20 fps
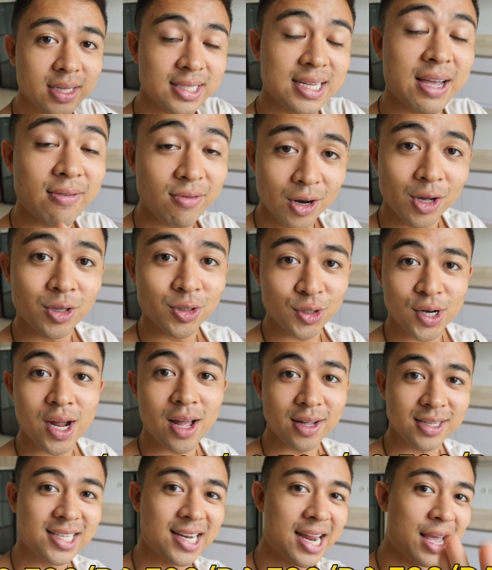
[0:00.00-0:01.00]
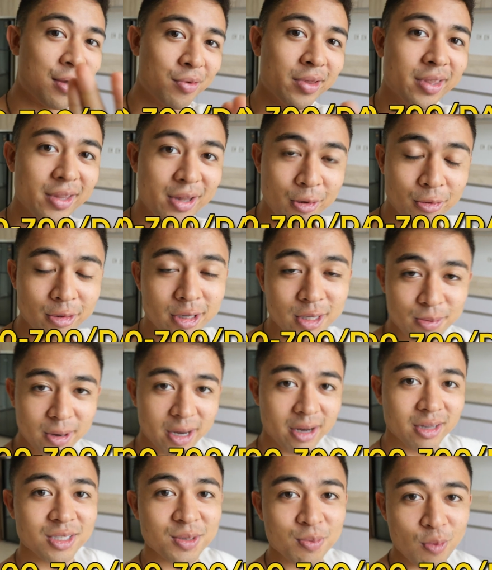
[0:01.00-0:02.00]
to seven hundred dollars a day with no
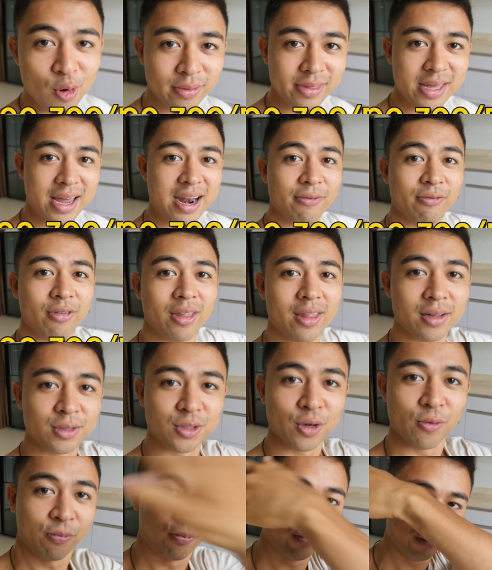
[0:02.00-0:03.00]
experience. More with that after the intro.